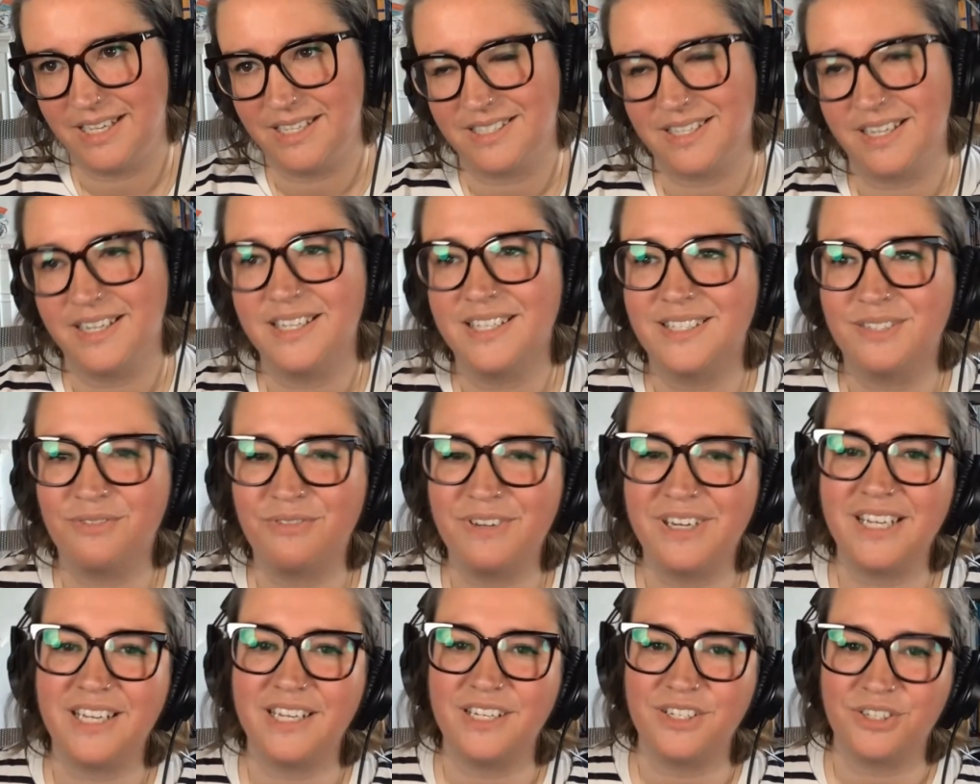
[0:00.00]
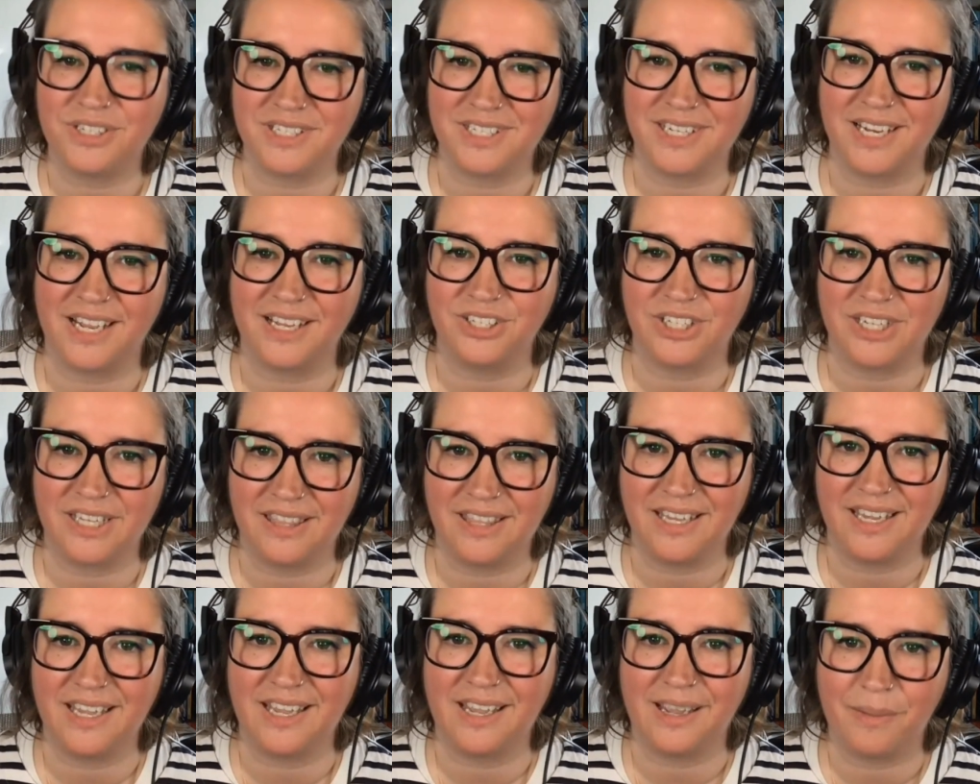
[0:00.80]
And it's really interesting actually
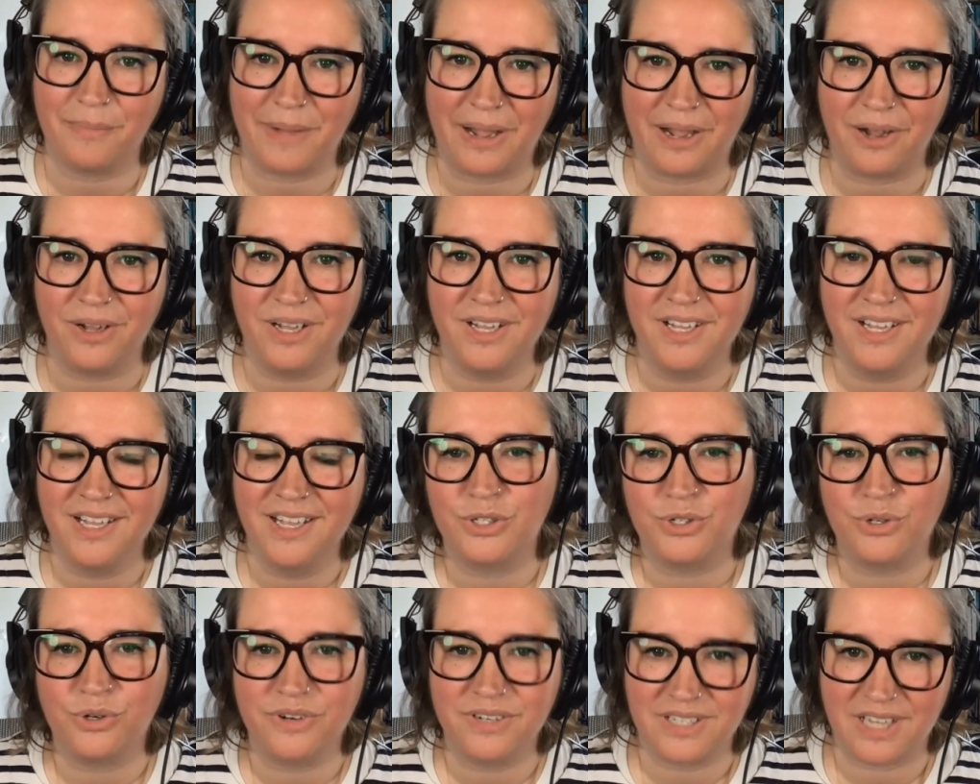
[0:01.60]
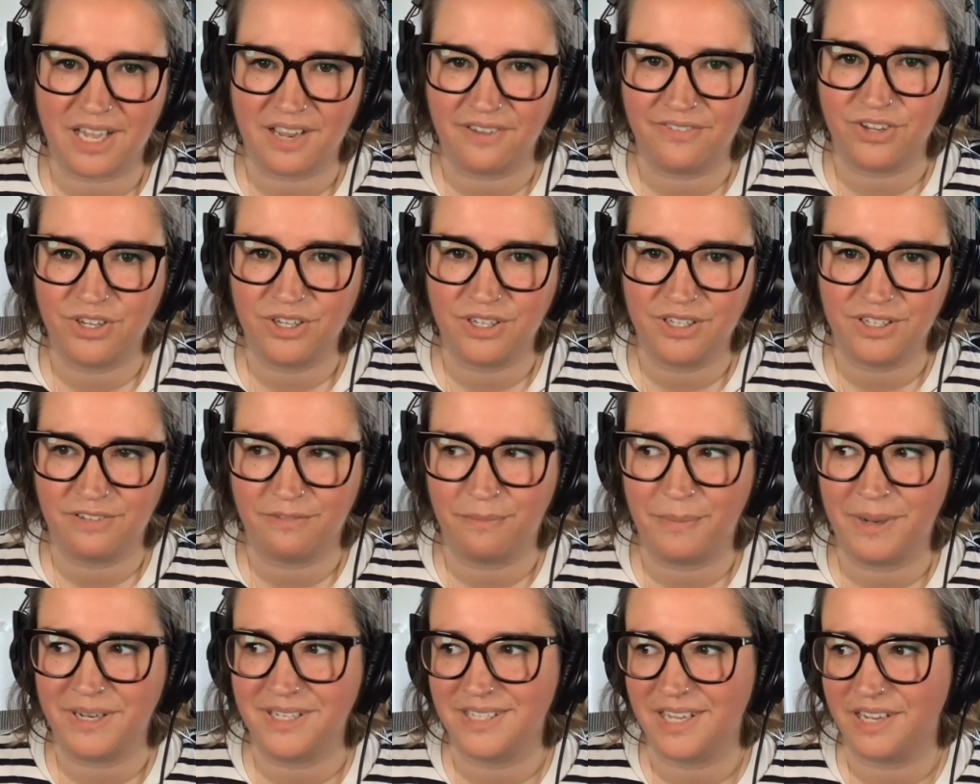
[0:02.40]
thinking about stories I've heard of
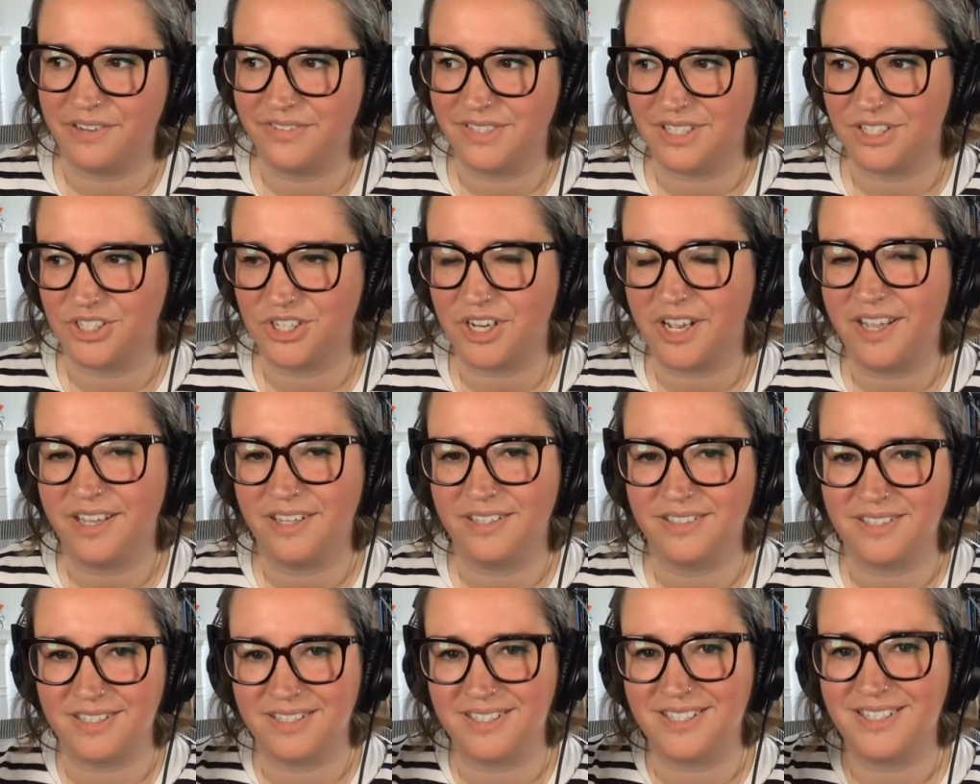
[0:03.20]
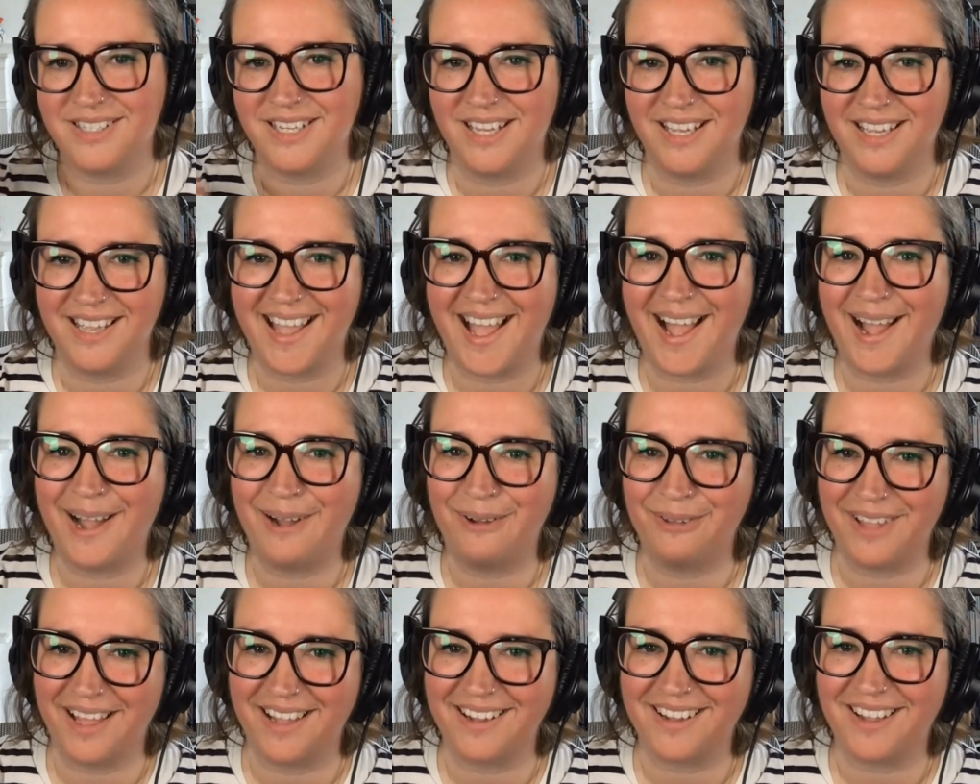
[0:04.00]
myself as a child and seeing
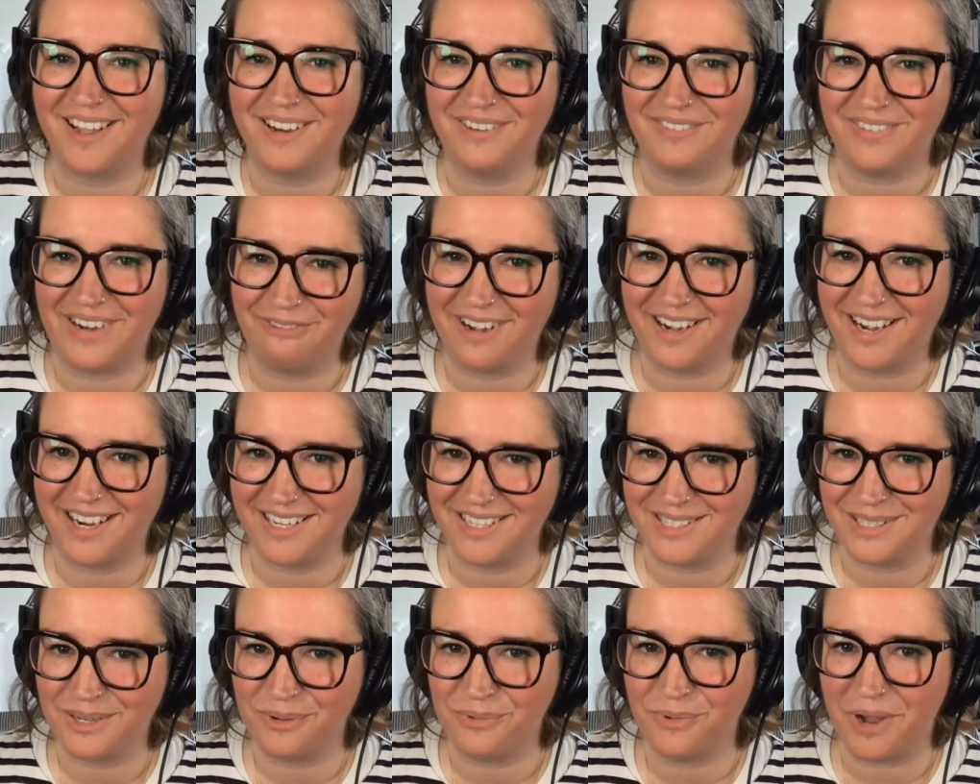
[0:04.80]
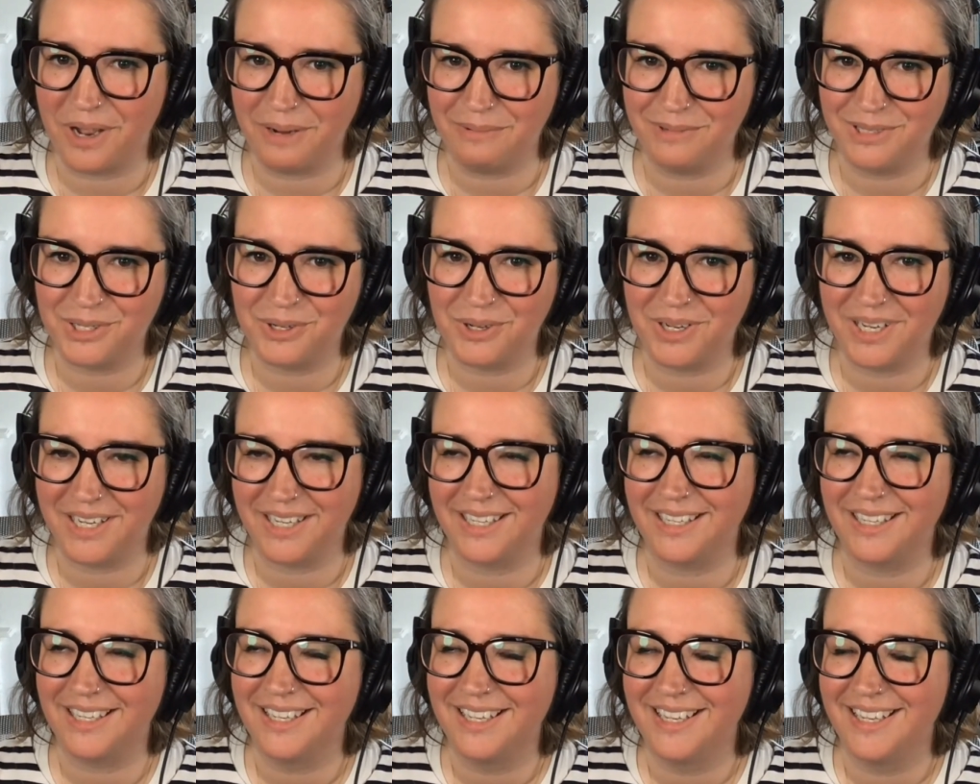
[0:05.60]
how that kind of relates to what I'm
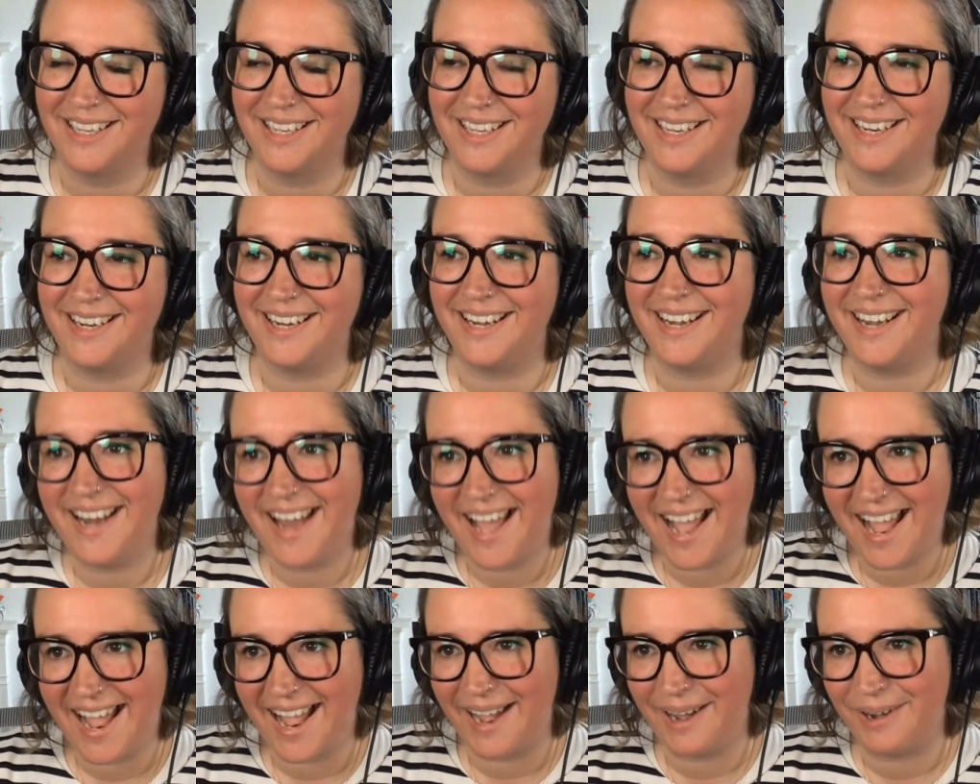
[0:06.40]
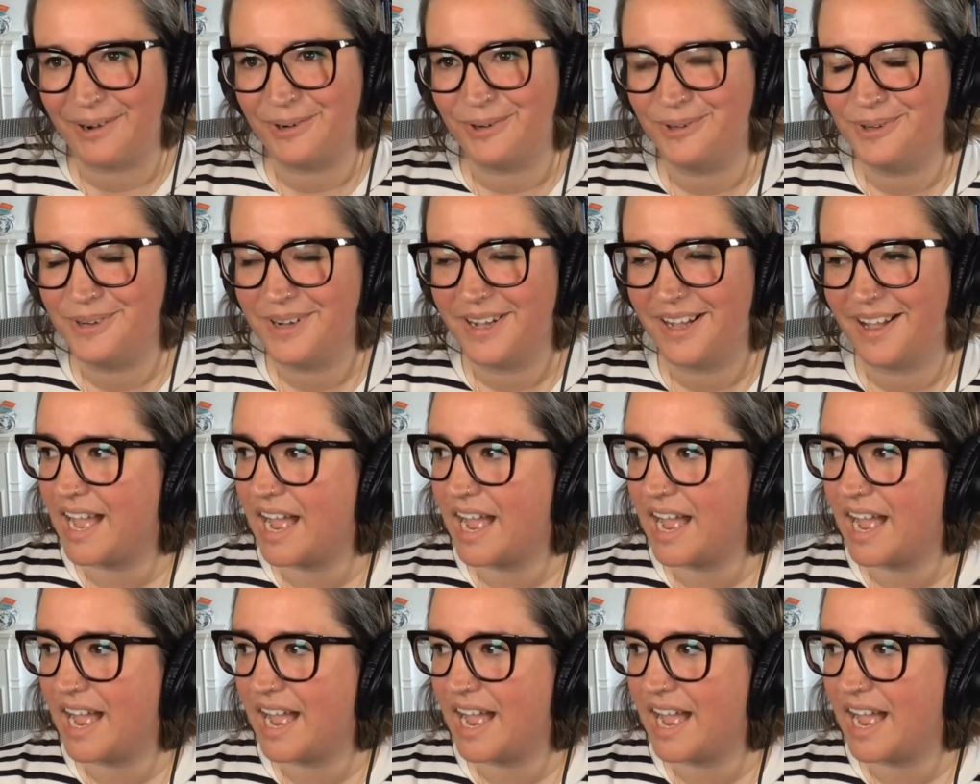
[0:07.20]
doing now.